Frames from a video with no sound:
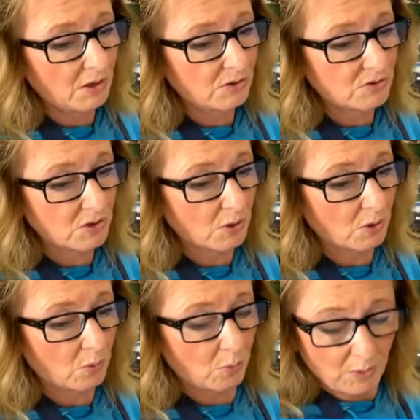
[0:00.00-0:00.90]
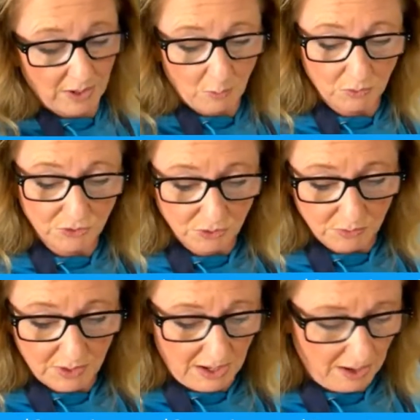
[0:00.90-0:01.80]
So what I will do
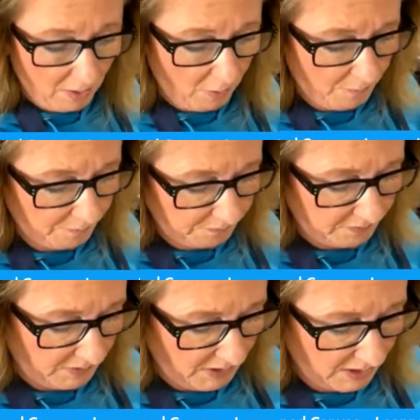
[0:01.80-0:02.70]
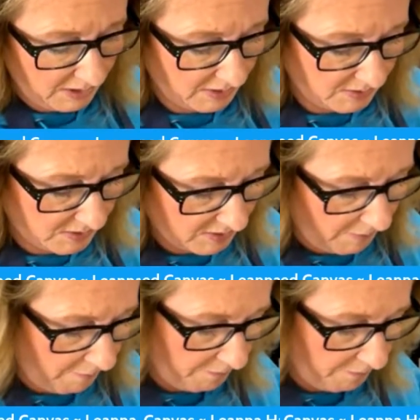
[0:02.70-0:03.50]
now is,